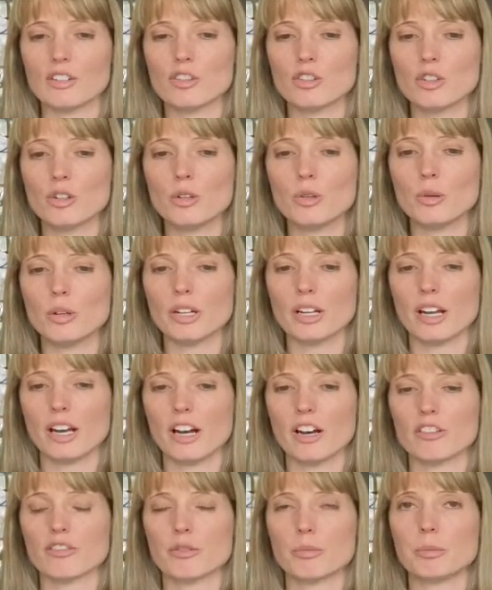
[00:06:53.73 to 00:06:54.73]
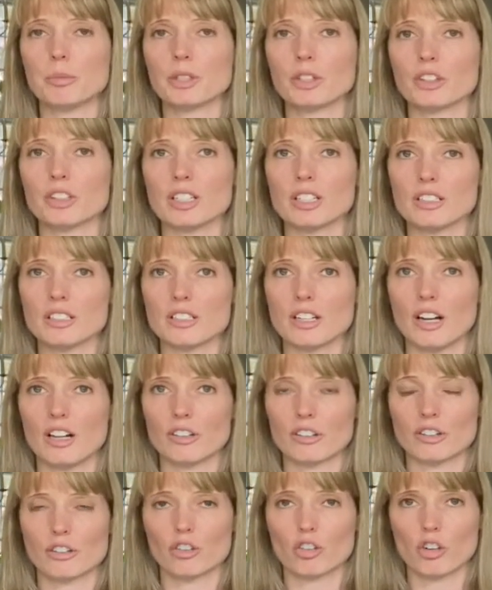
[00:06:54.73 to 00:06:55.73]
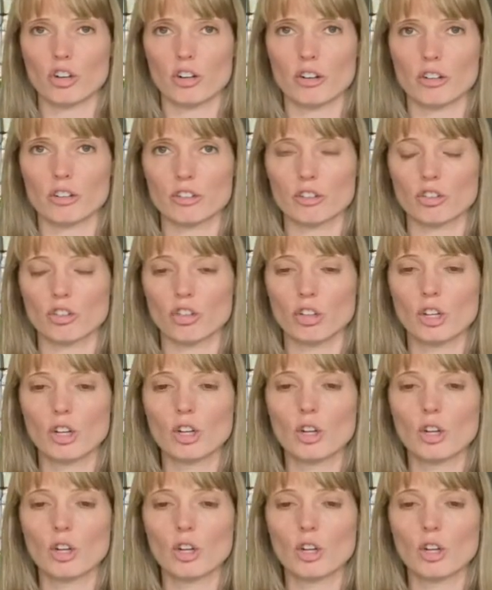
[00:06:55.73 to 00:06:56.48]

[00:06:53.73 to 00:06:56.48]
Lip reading: $2.5 billion charge.